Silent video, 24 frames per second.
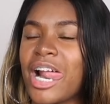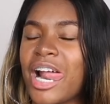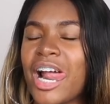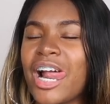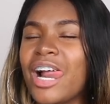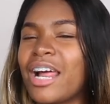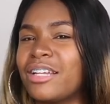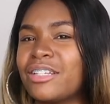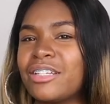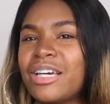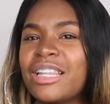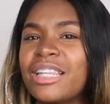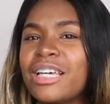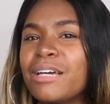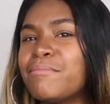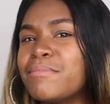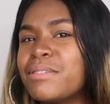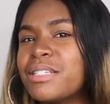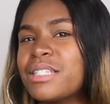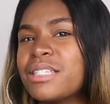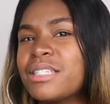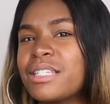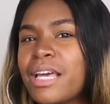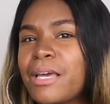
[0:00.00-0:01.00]
I don't know. I think
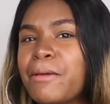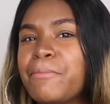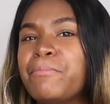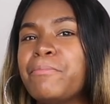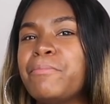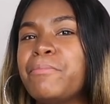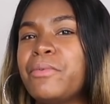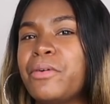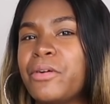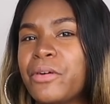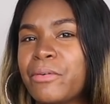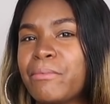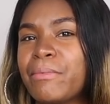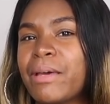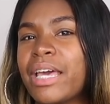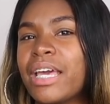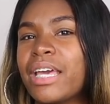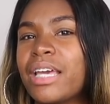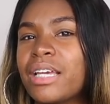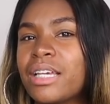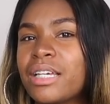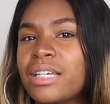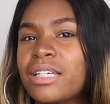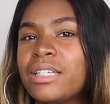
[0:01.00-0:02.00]
I'm gonna say
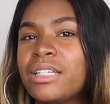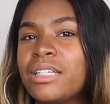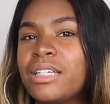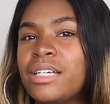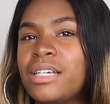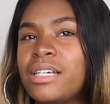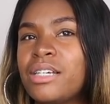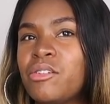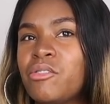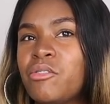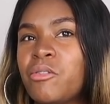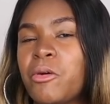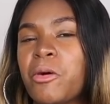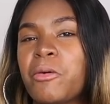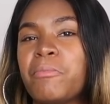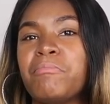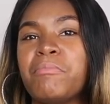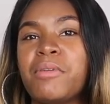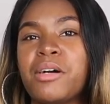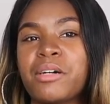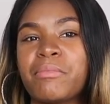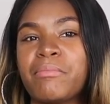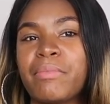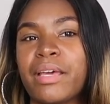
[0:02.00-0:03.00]
mukbang or
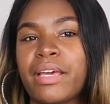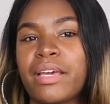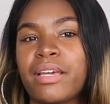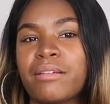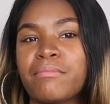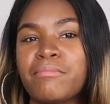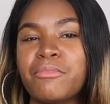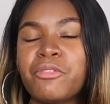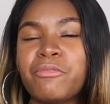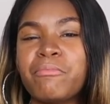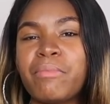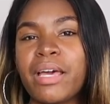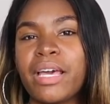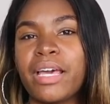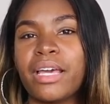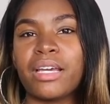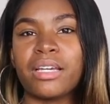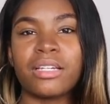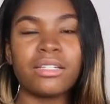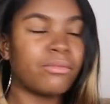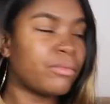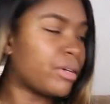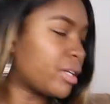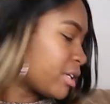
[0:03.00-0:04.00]
mukbang.
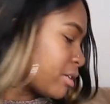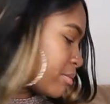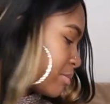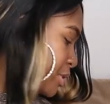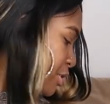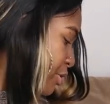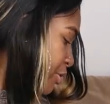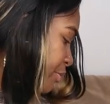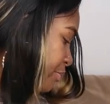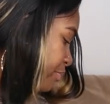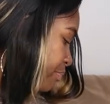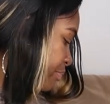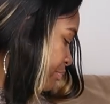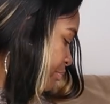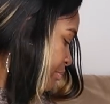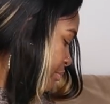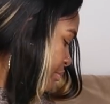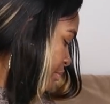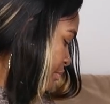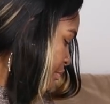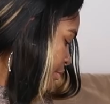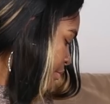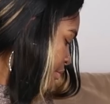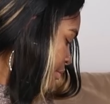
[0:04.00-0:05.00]
Mukbang, one of them two.
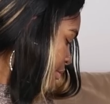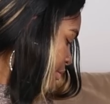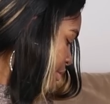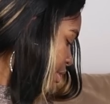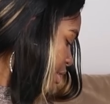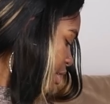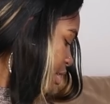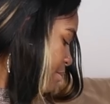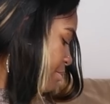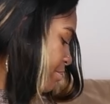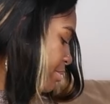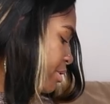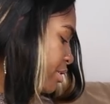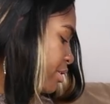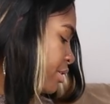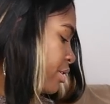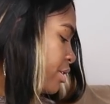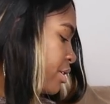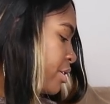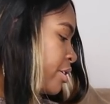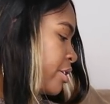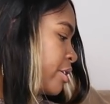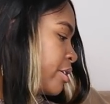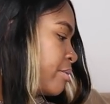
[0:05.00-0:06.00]
Oh,
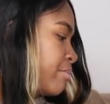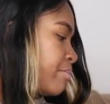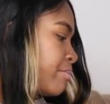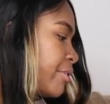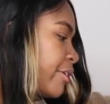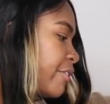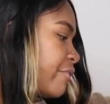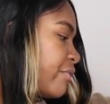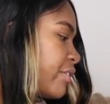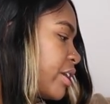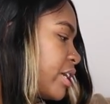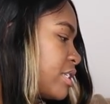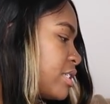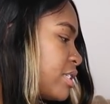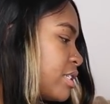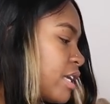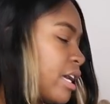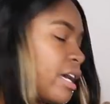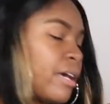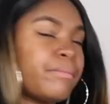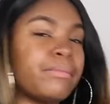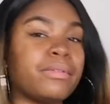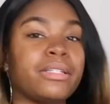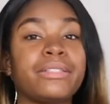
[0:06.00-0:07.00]
Brit
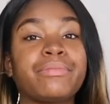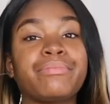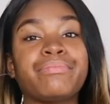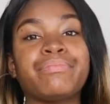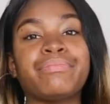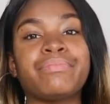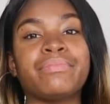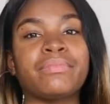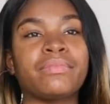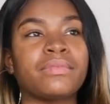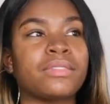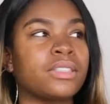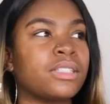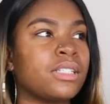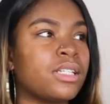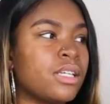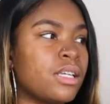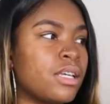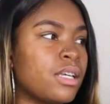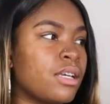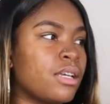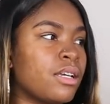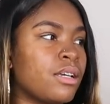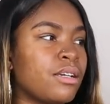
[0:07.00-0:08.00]
FaceTiming.
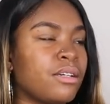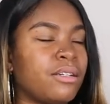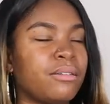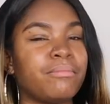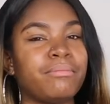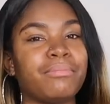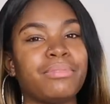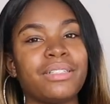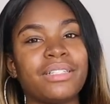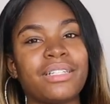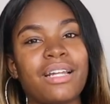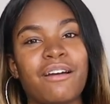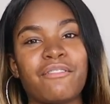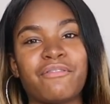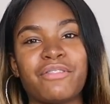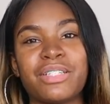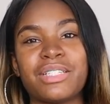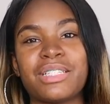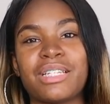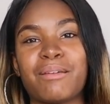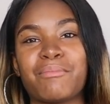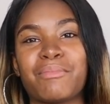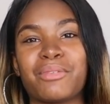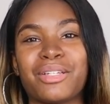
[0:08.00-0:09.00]
Brit, I'll
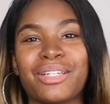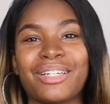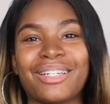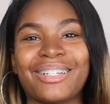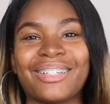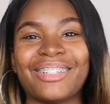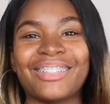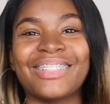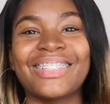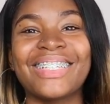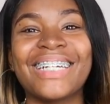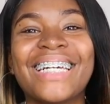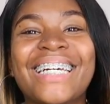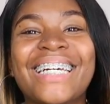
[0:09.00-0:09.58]
FaceTime you later.